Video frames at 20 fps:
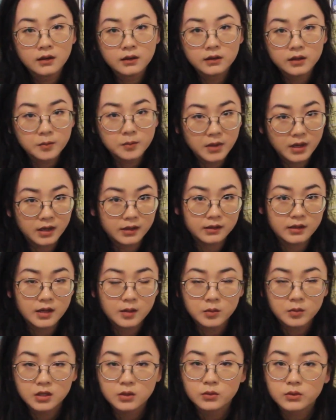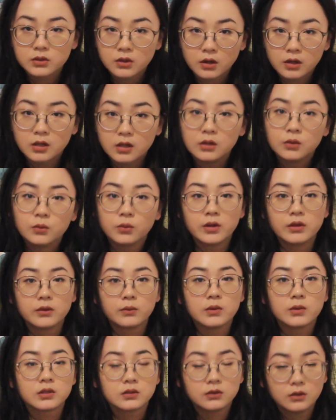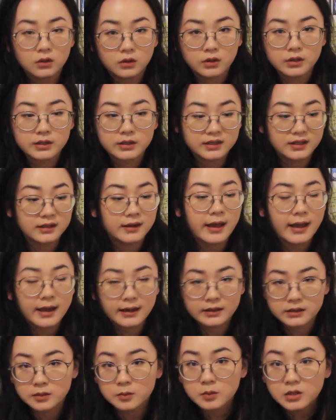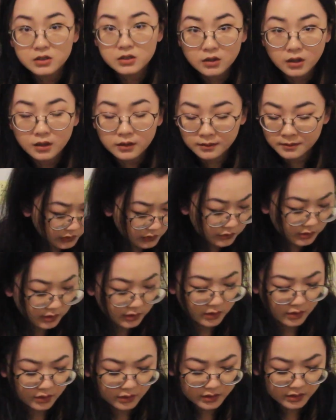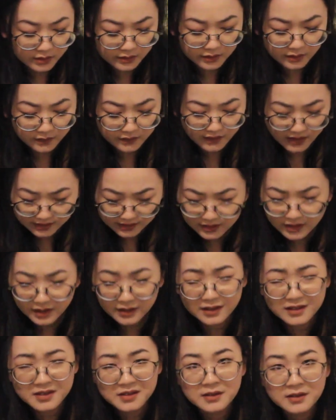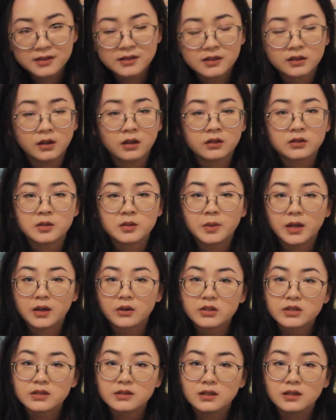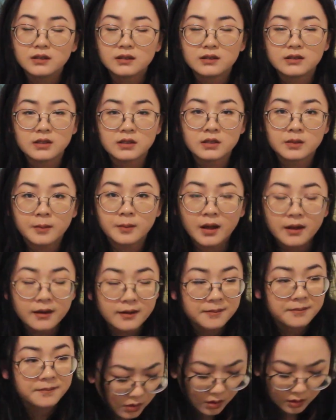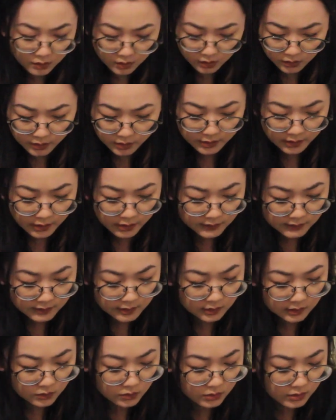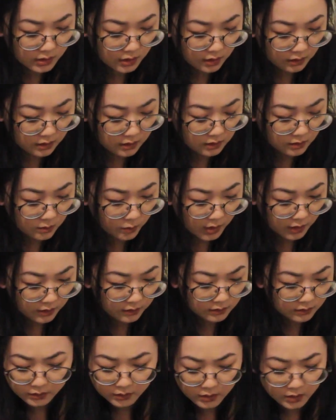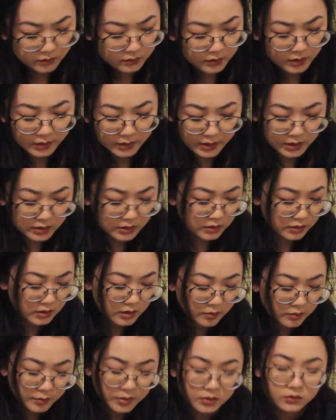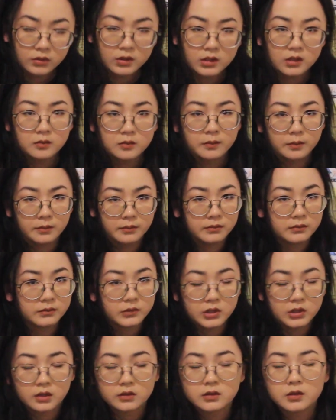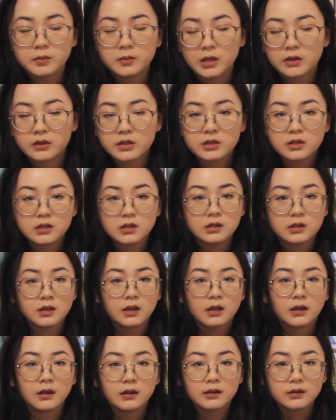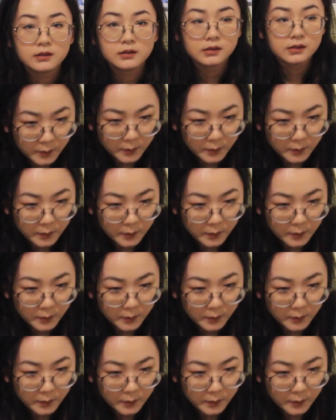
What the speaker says: the man Emily was arguing with was Lawrence. It had to be John. Regarding the fact that Dr. Bauerstein is a spy, Poirot and Hastings were talking about the relationship between Dr. Bauerstein and